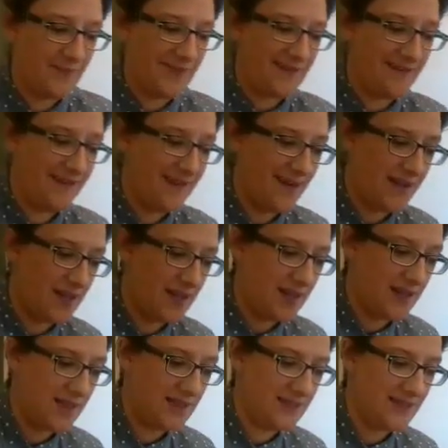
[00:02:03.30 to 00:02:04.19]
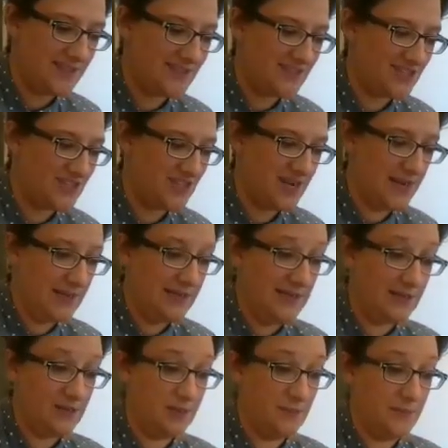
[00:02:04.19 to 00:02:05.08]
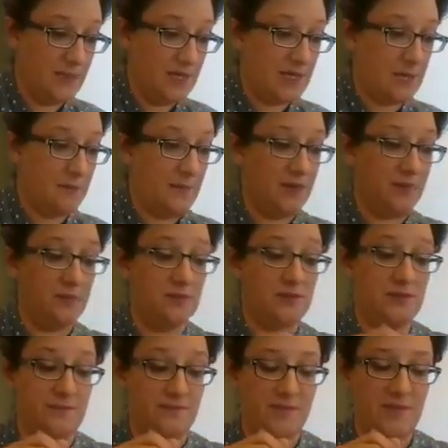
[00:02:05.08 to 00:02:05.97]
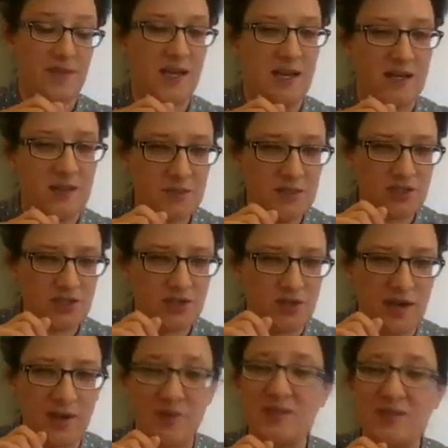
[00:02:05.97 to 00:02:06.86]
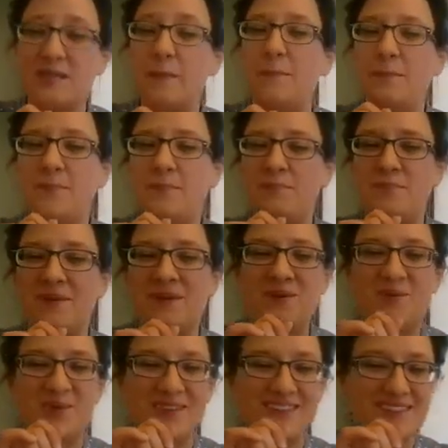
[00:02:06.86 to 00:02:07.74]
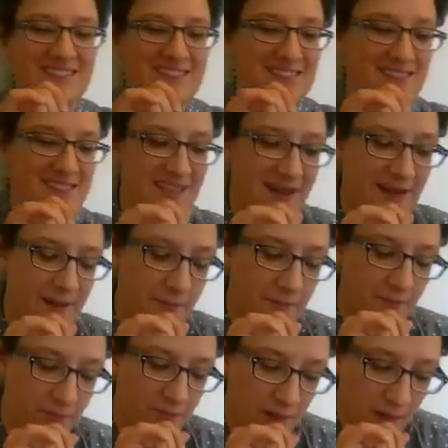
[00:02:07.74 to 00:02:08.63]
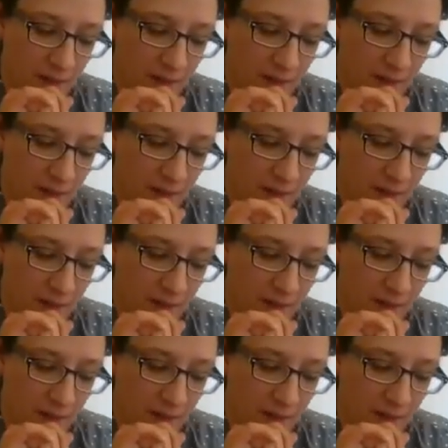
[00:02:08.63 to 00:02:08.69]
All right, let's try another pink bubble. I'm going to try a really big one this time.